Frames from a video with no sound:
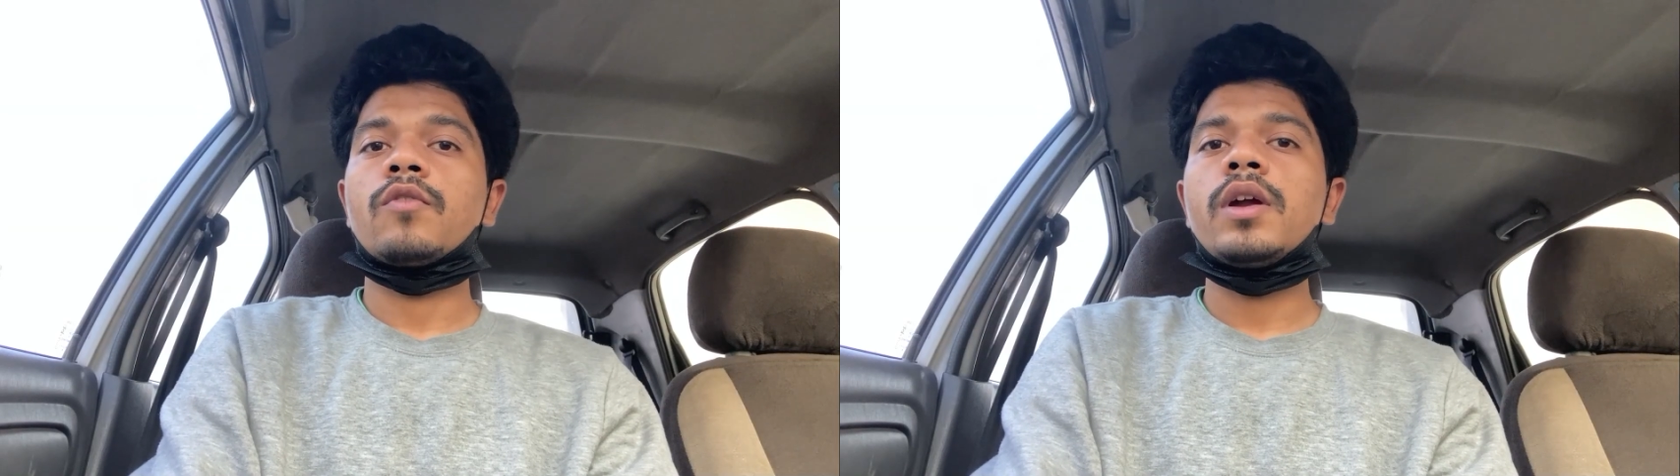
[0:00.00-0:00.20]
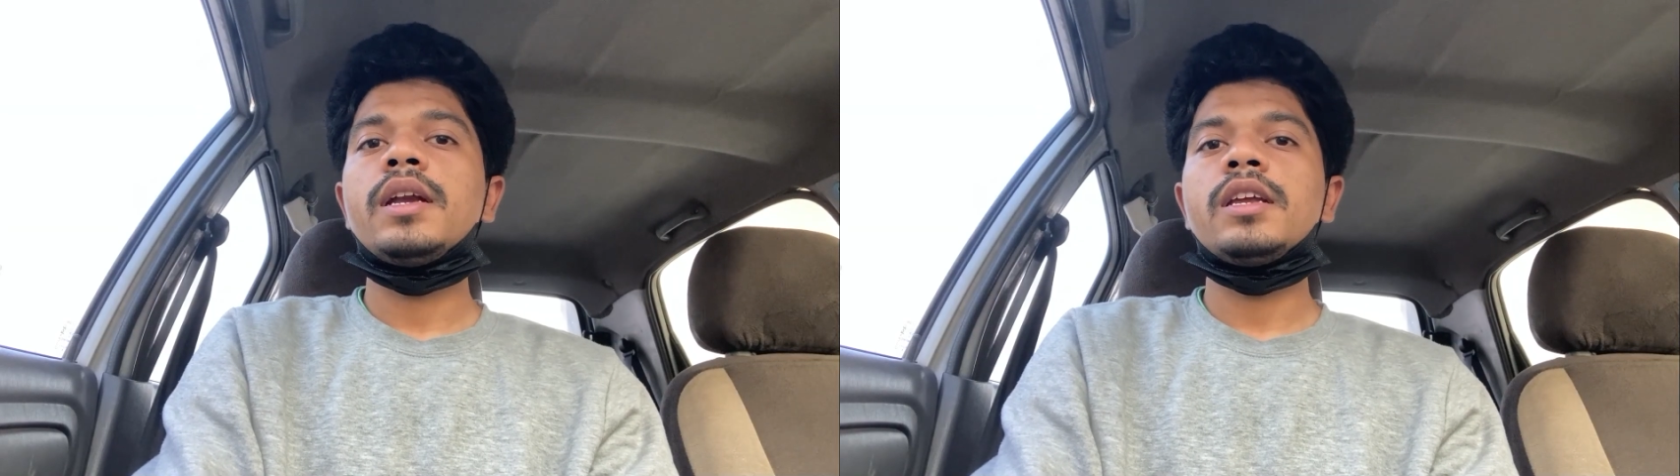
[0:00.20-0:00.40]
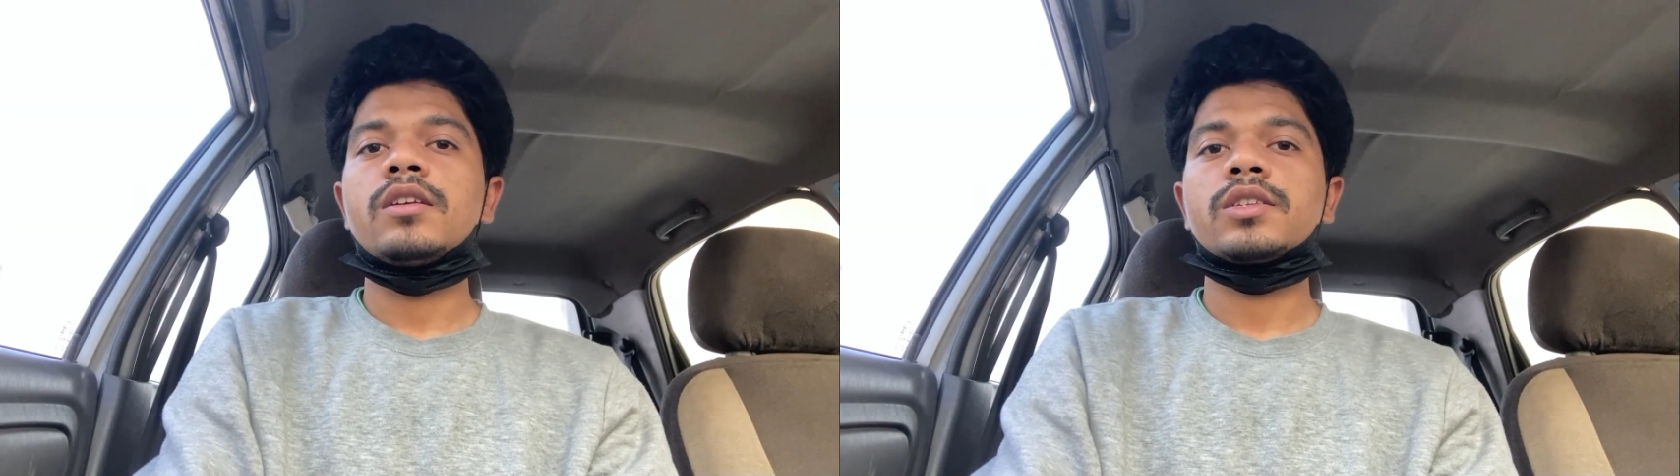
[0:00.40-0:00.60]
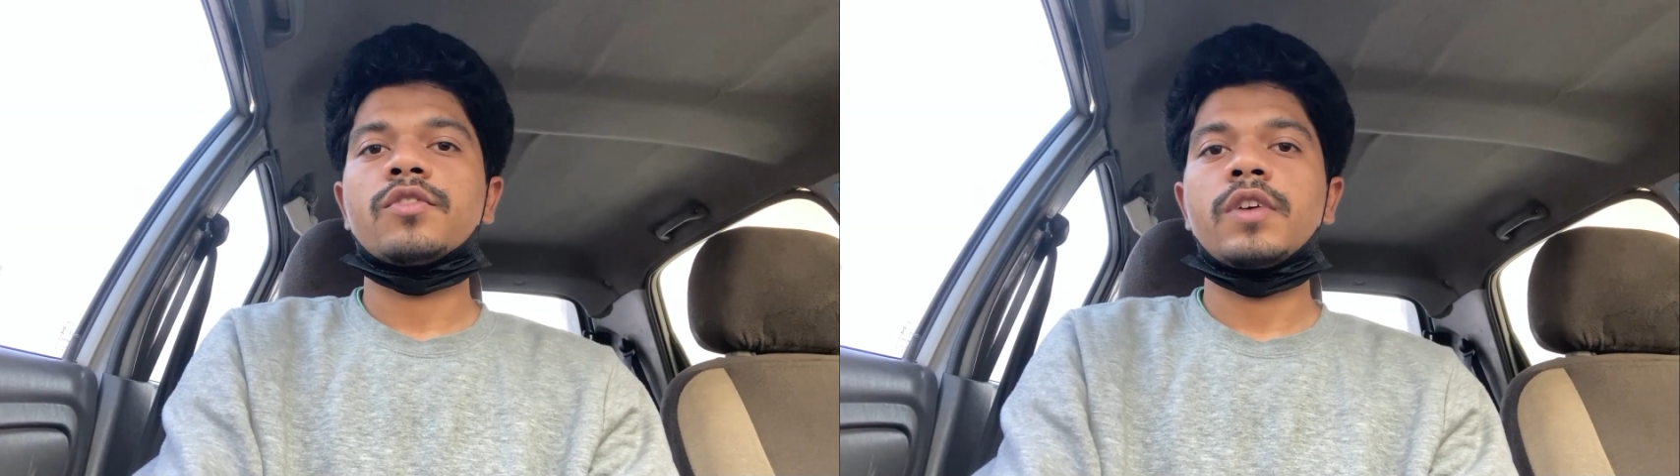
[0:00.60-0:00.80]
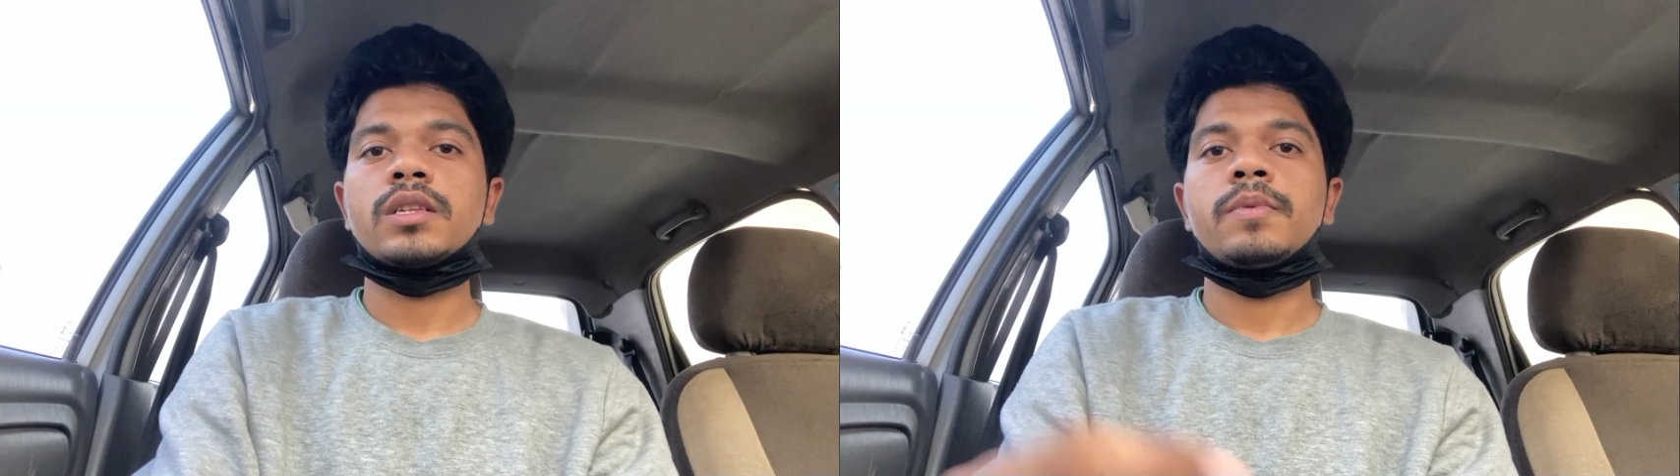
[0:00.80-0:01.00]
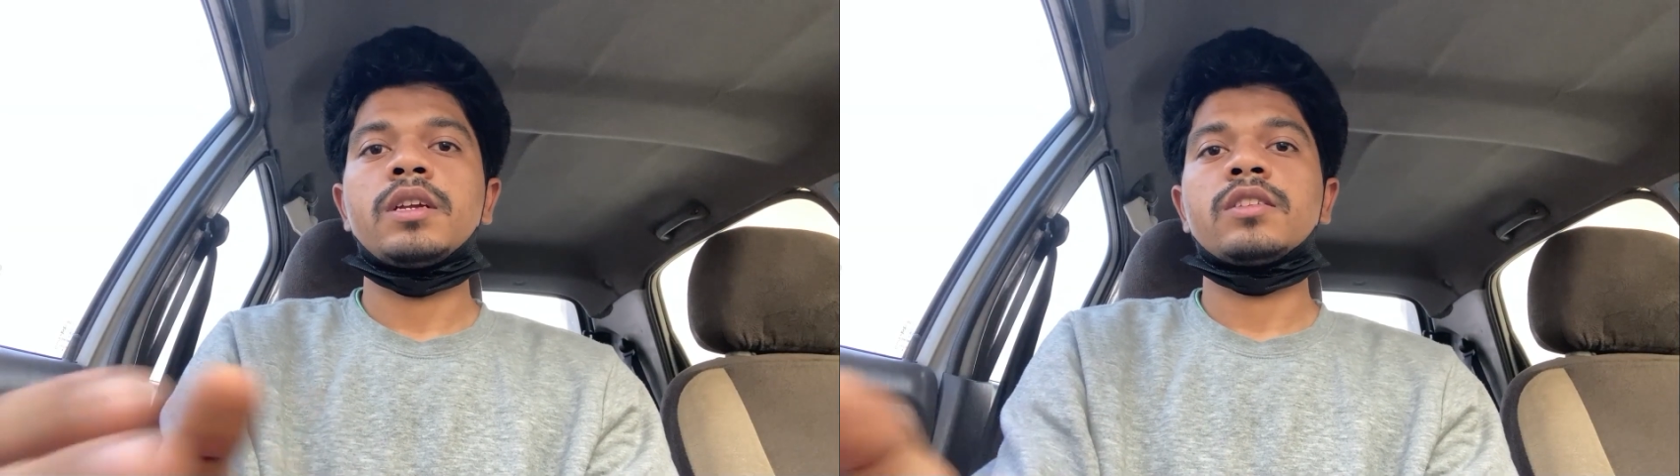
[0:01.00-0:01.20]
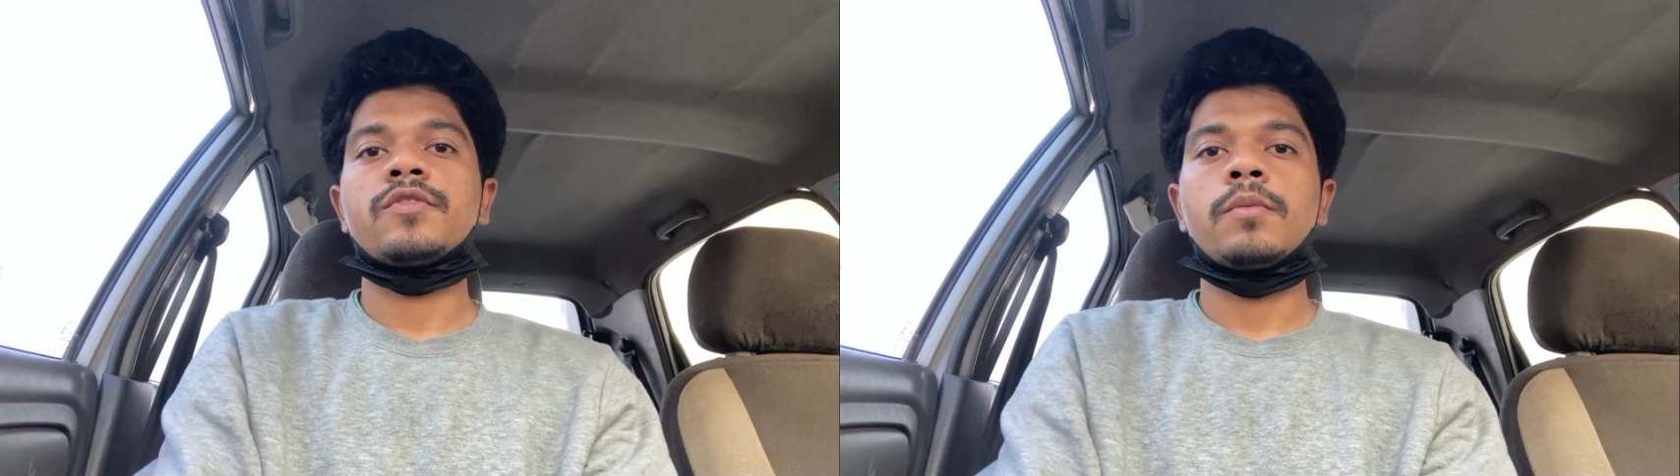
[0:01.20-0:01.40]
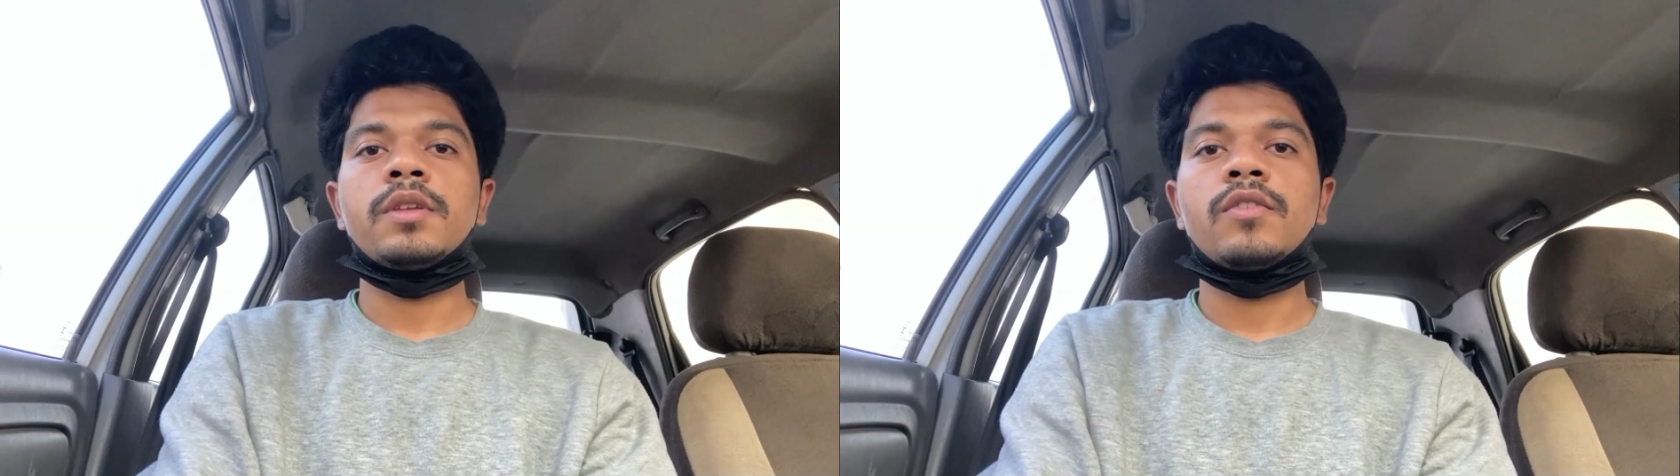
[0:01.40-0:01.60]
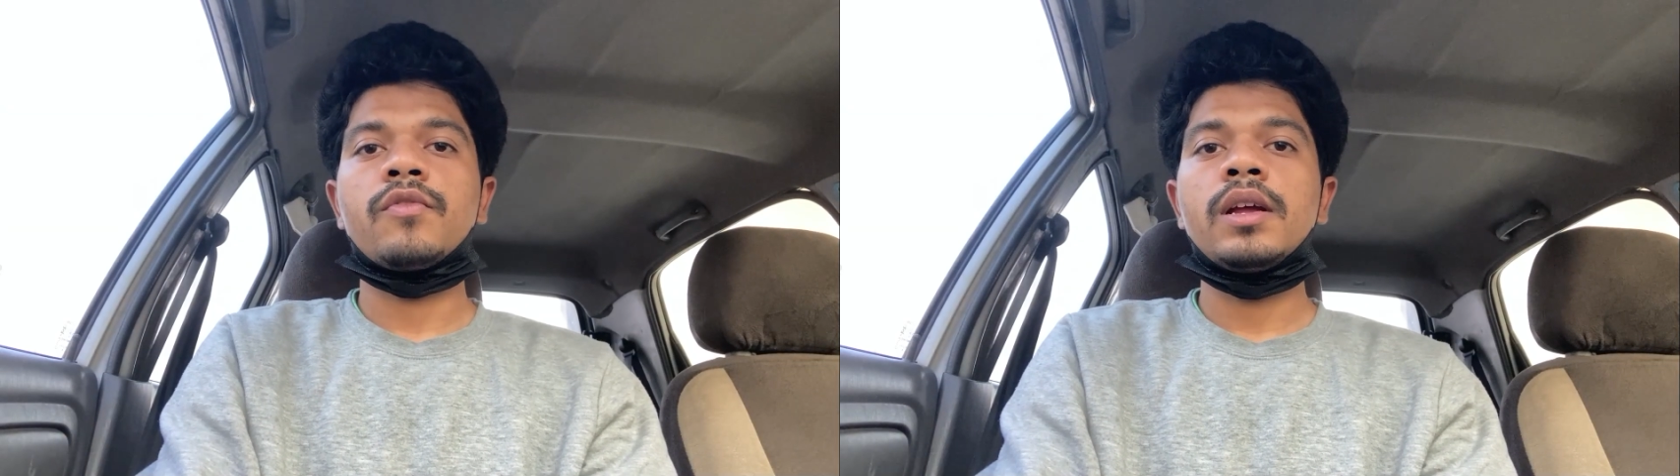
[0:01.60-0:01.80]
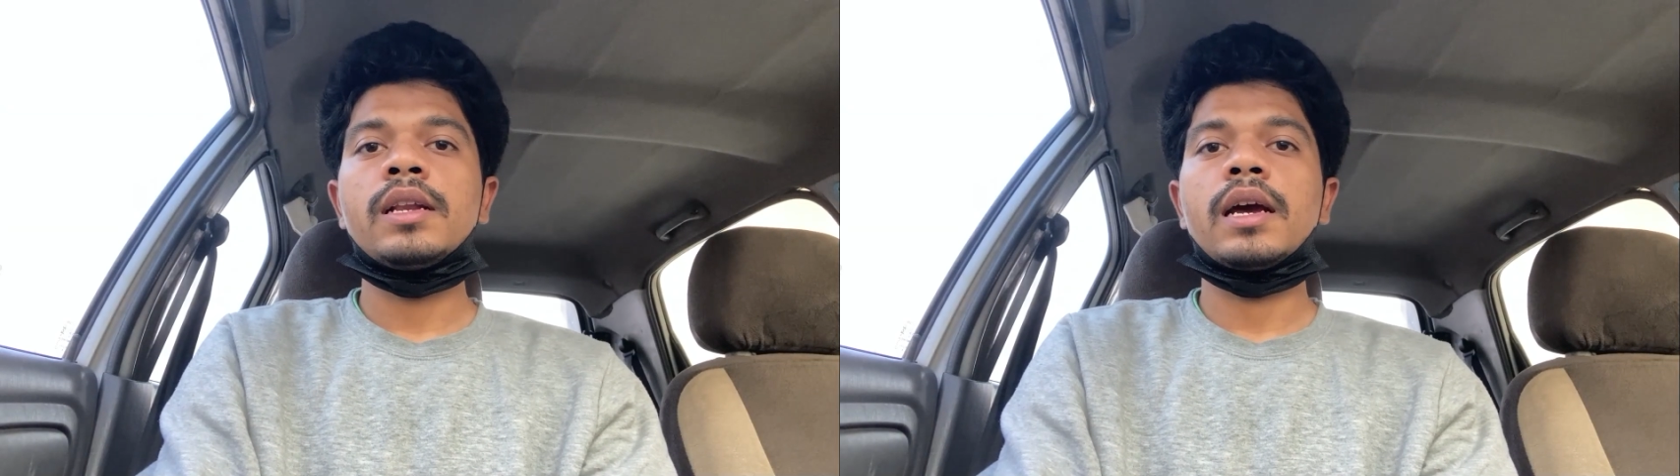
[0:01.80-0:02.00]
20 years of experience from their
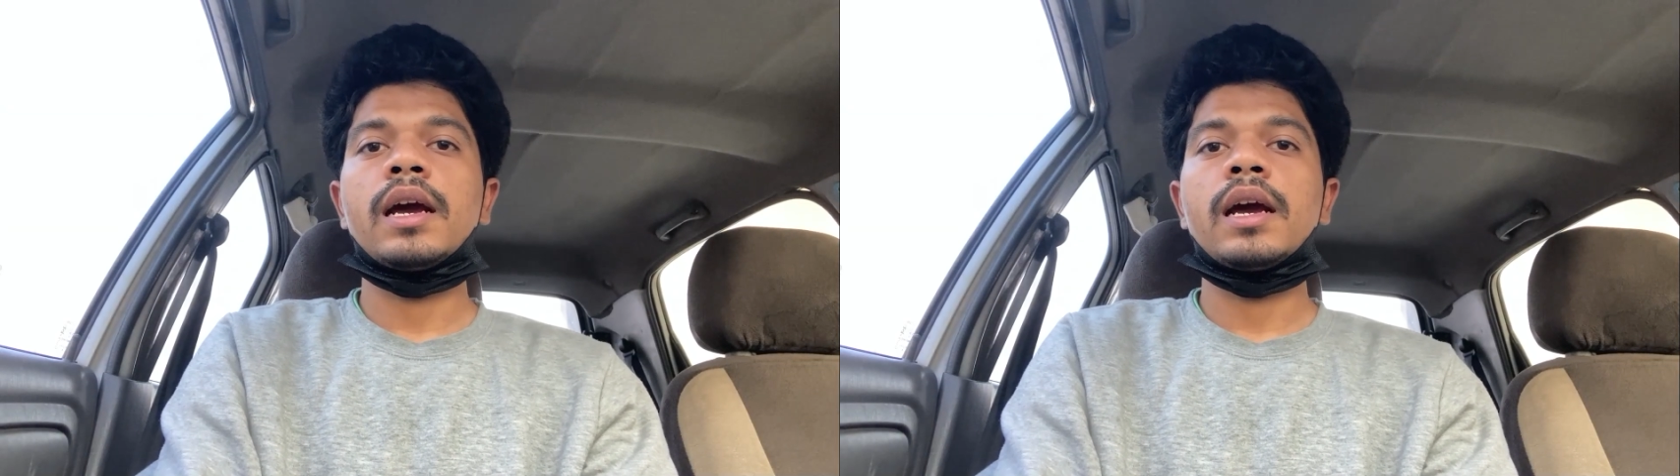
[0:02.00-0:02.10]
field,